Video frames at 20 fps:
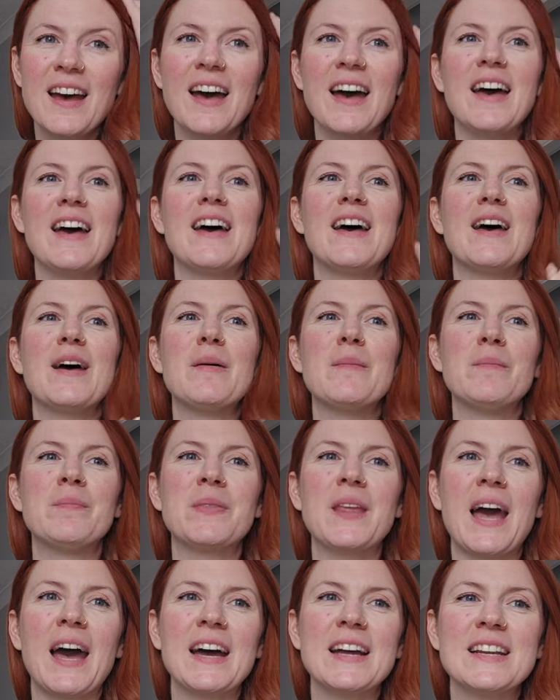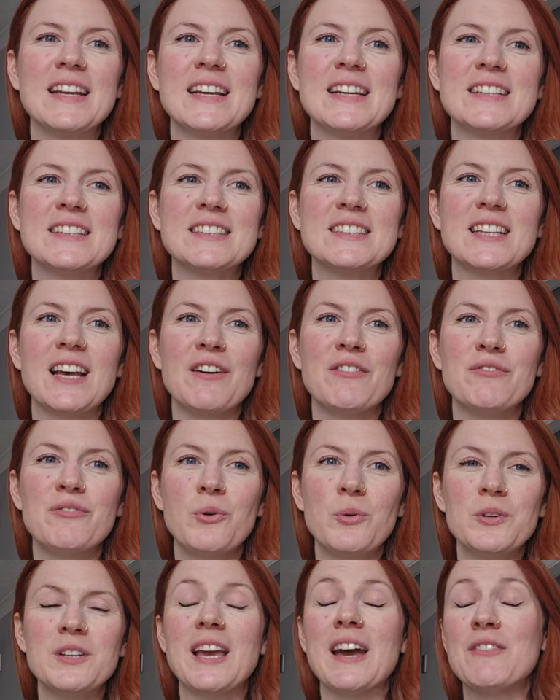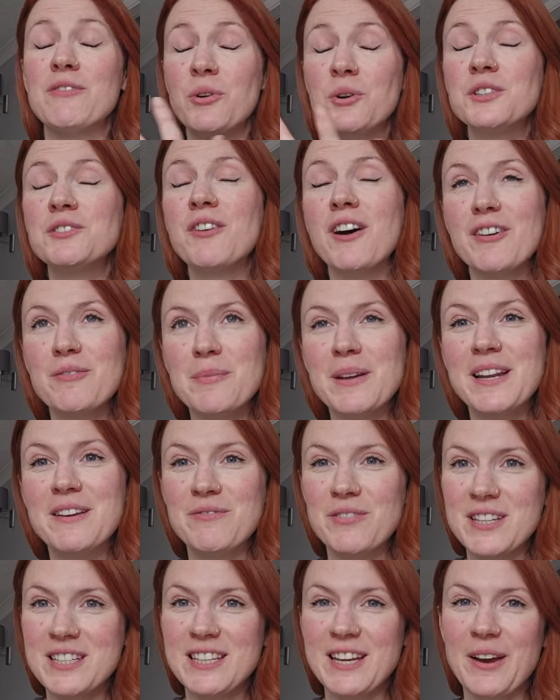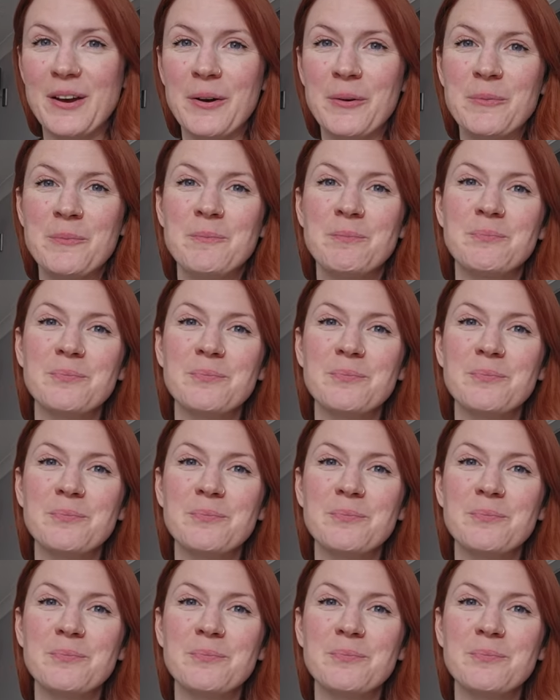Um, and it's a four, yeah, forty-five minute video